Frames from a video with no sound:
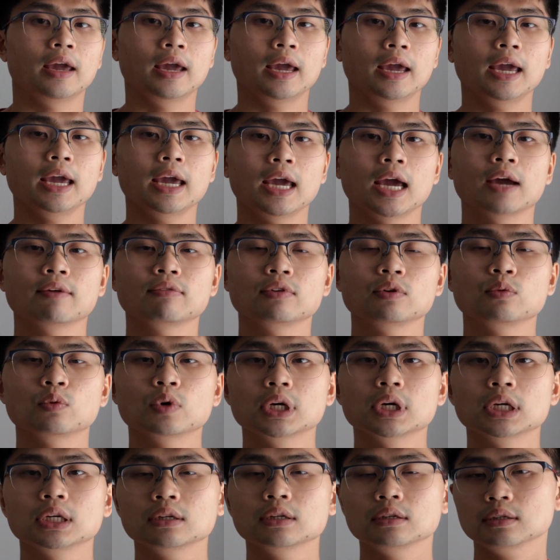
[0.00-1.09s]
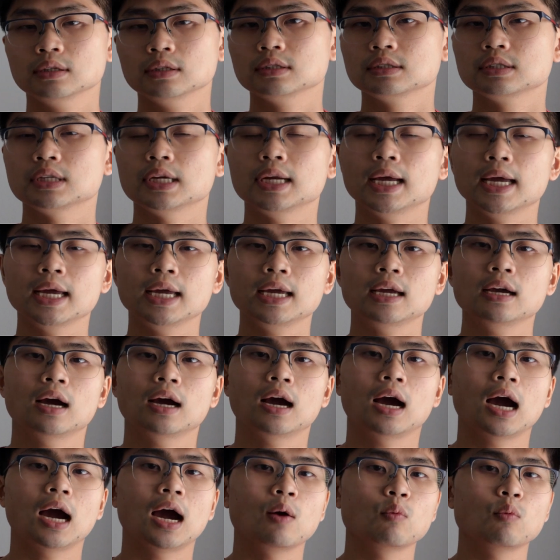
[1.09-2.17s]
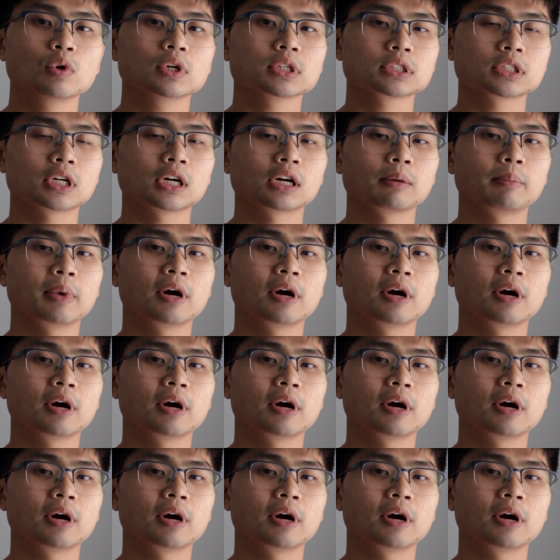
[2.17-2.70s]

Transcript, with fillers: Hey everyone, today I want to talk